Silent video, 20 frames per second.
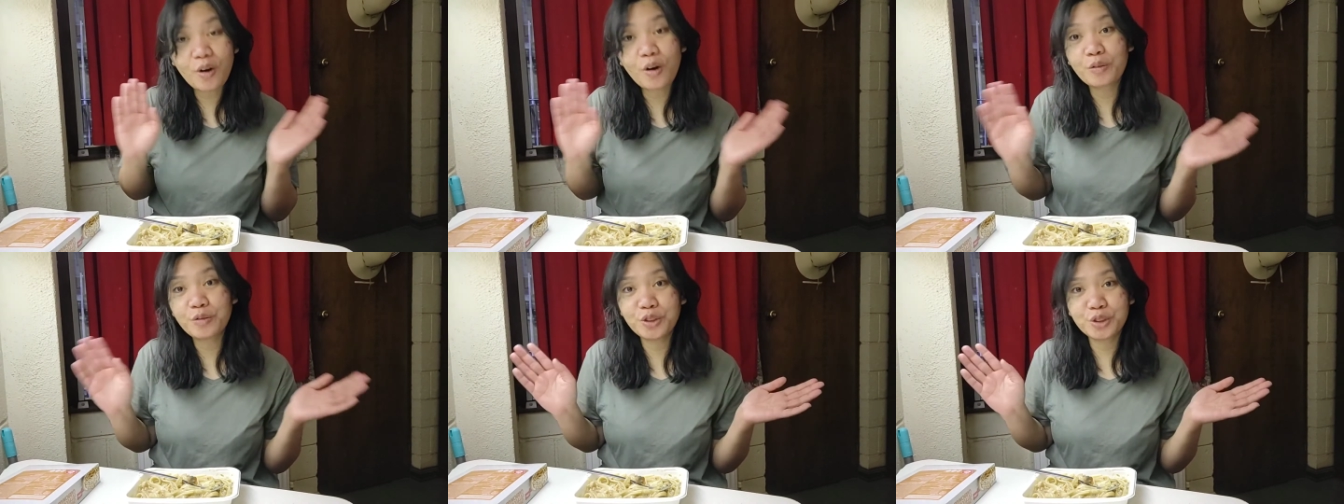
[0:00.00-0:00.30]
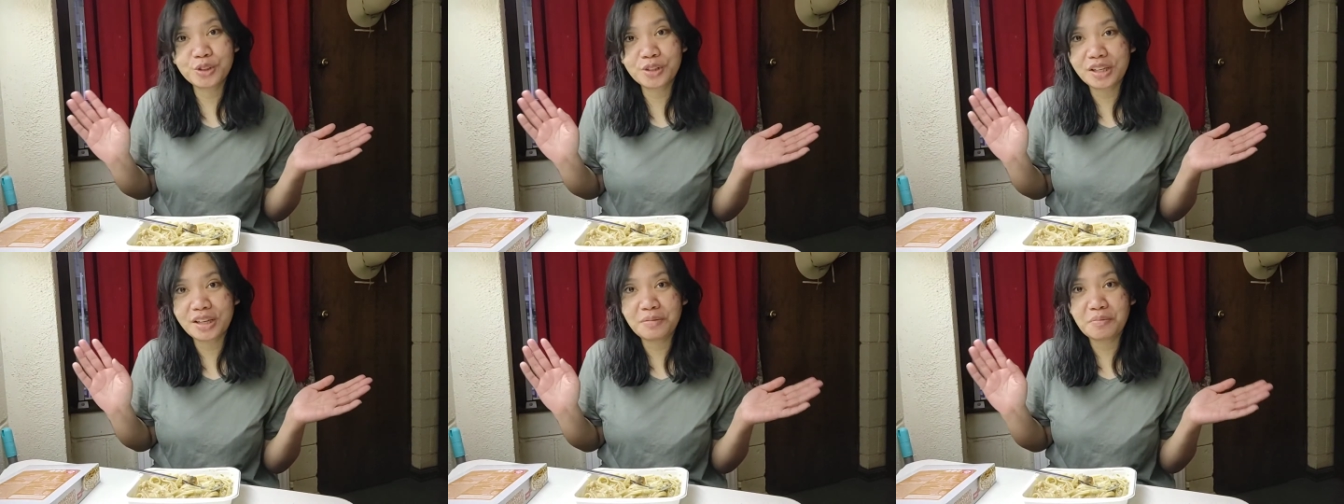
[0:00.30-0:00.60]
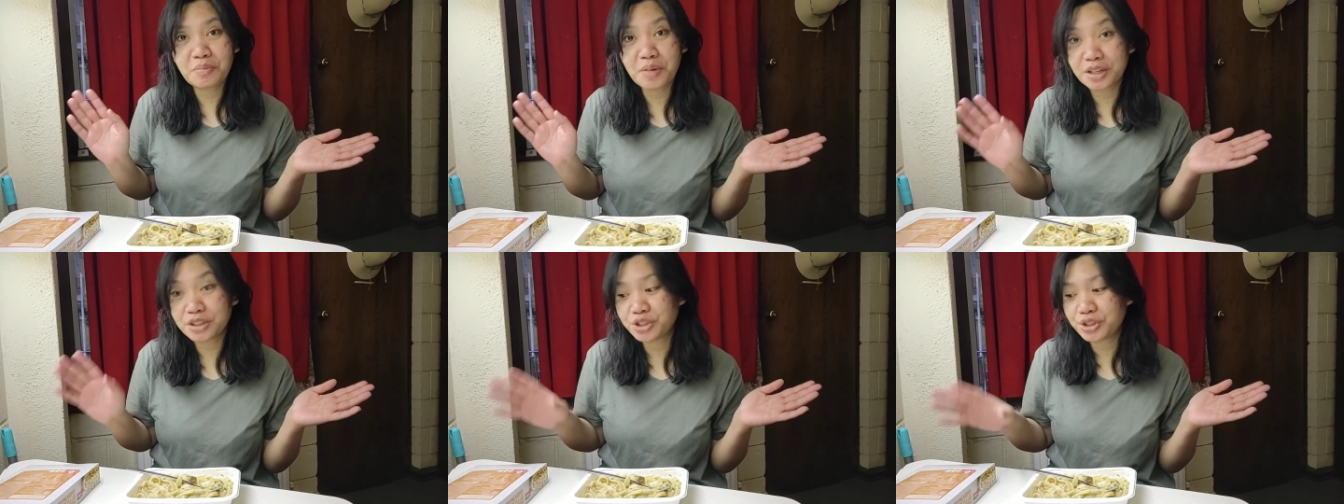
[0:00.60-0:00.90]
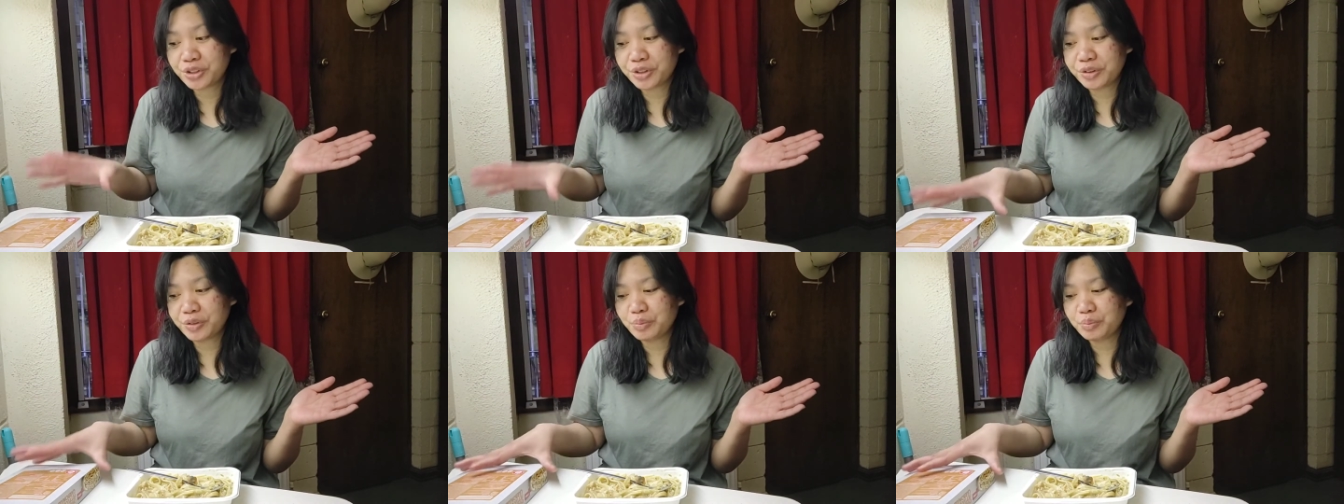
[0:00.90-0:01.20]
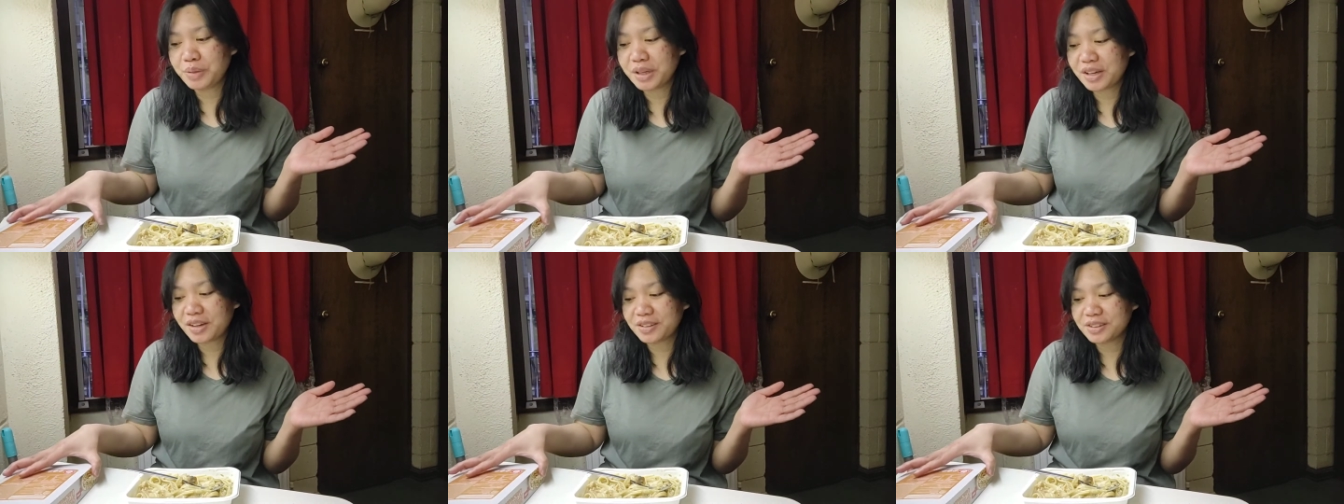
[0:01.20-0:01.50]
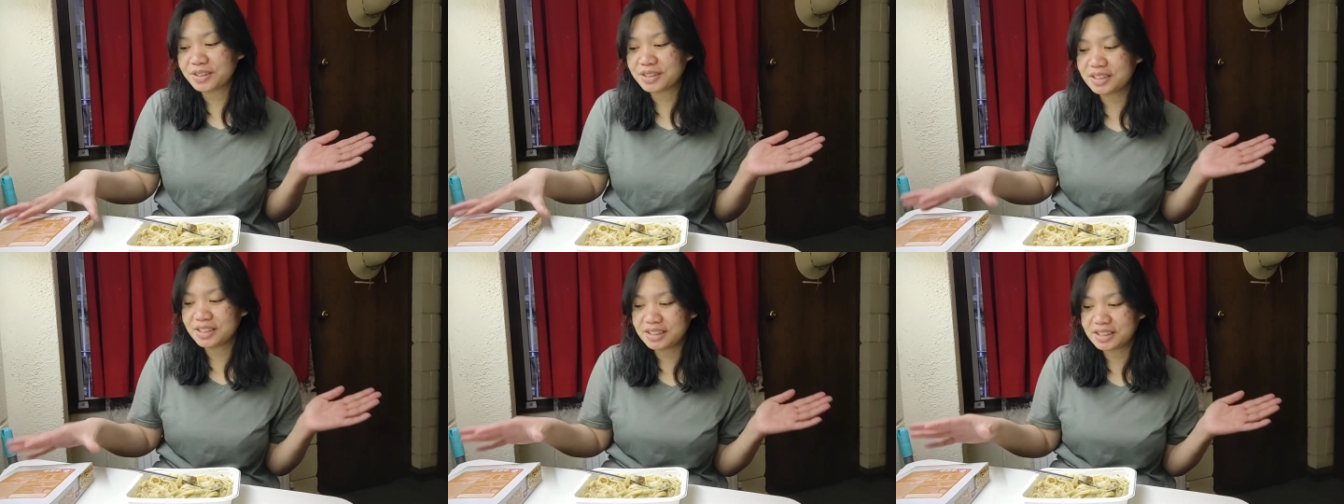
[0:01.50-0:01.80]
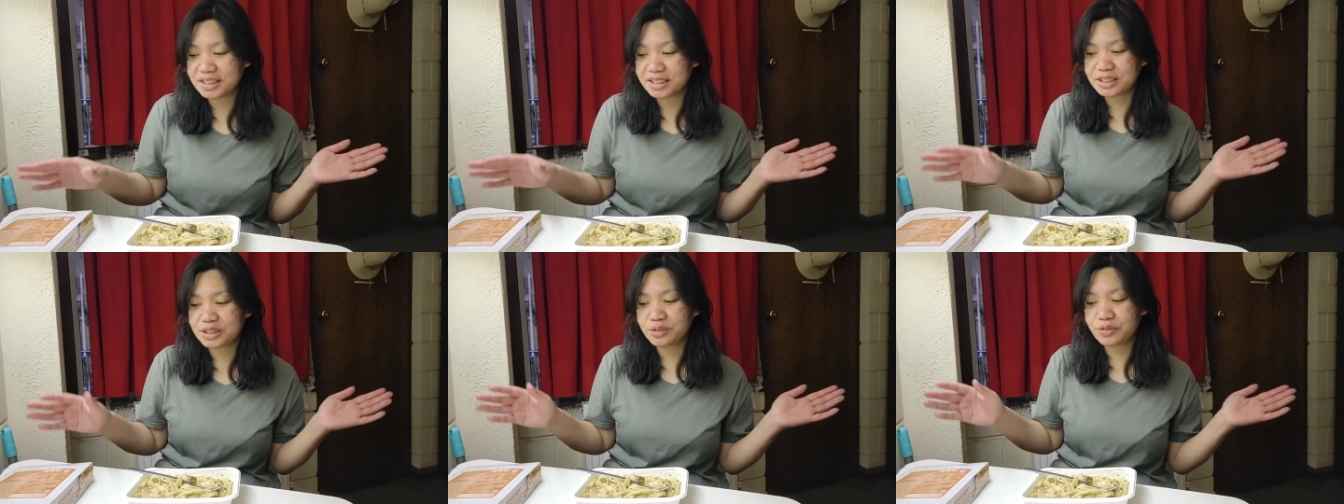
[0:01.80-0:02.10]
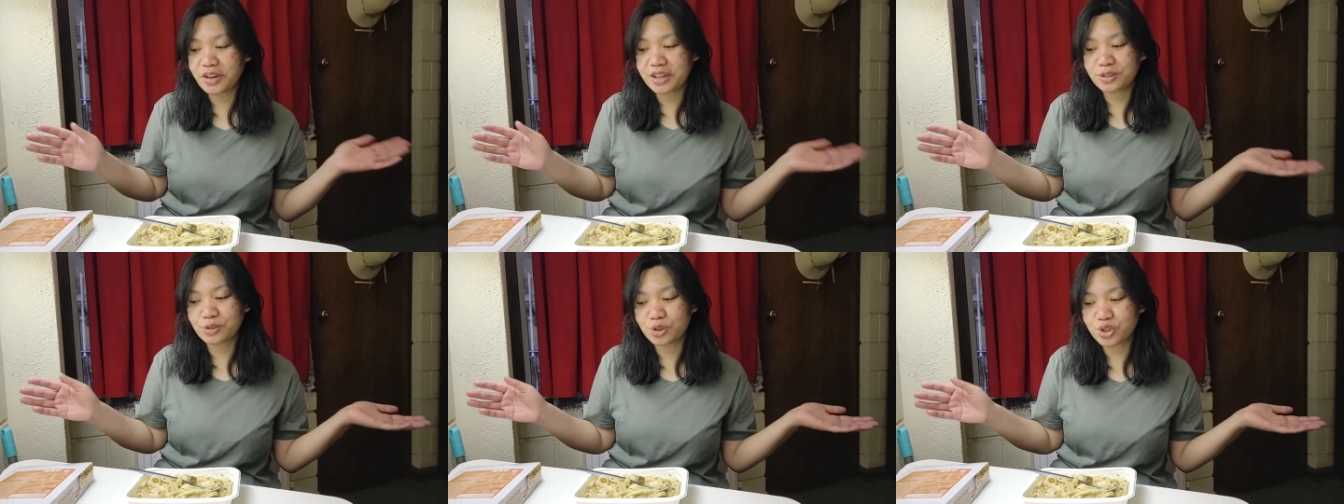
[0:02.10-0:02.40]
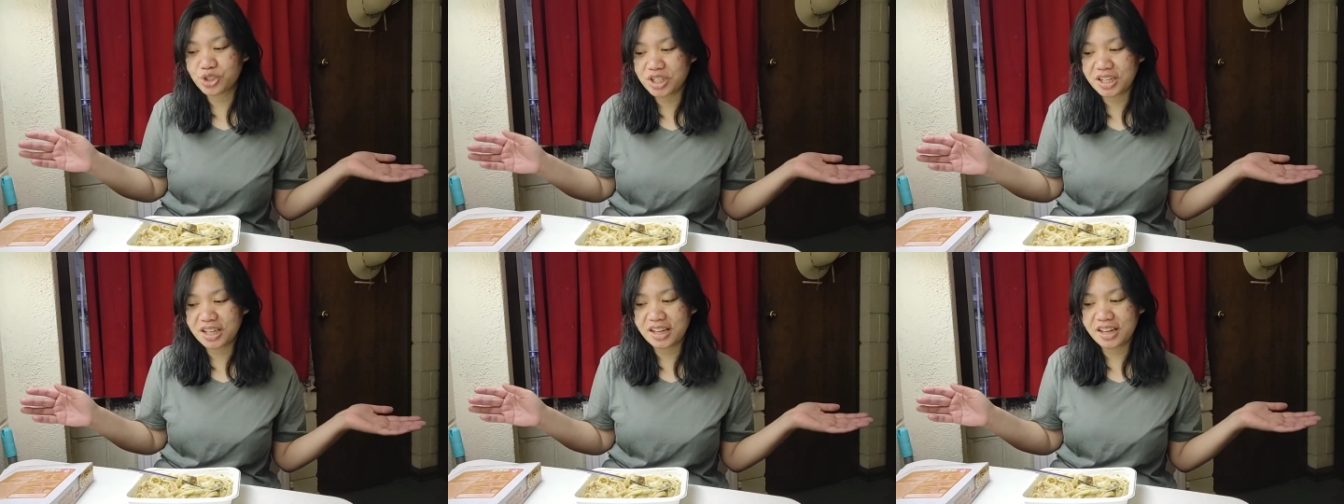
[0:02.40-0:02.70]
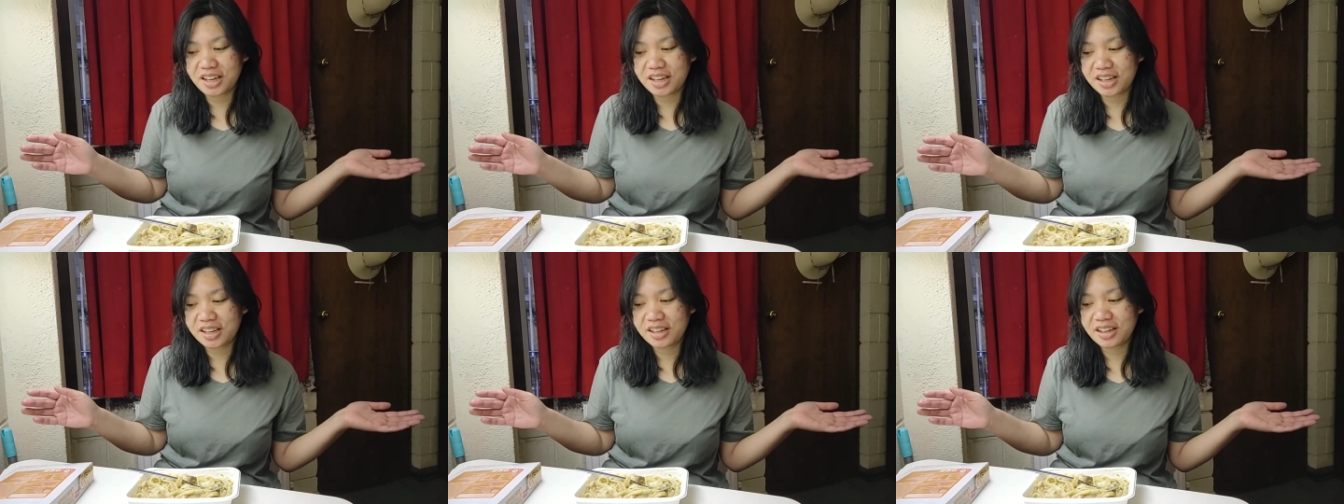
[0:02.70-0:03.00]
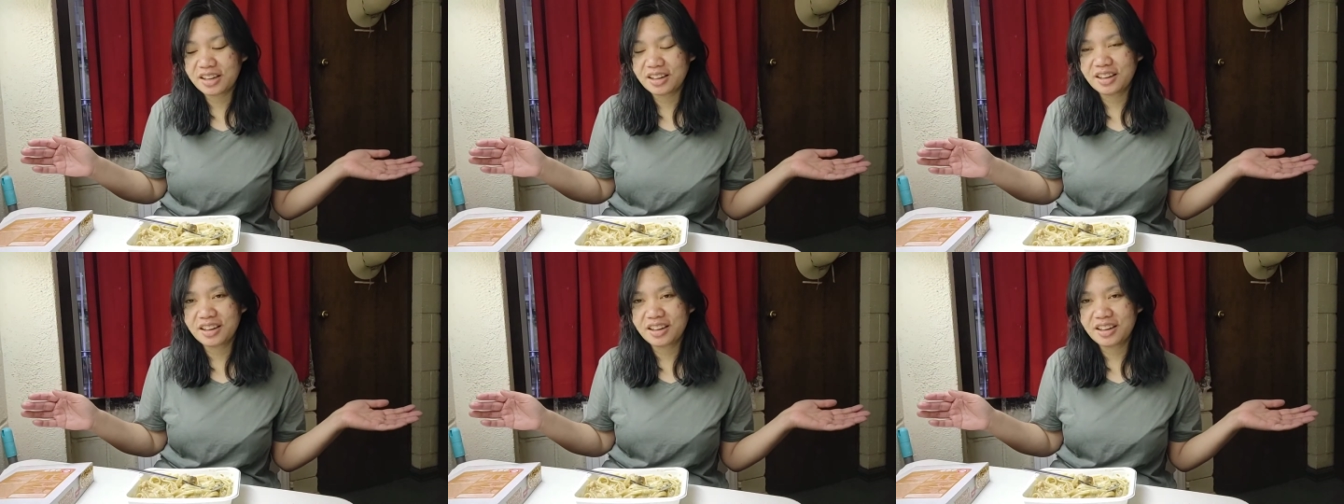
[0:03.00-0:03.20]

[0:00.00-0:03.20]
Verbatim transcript: obviously mushroom because this is fettuccine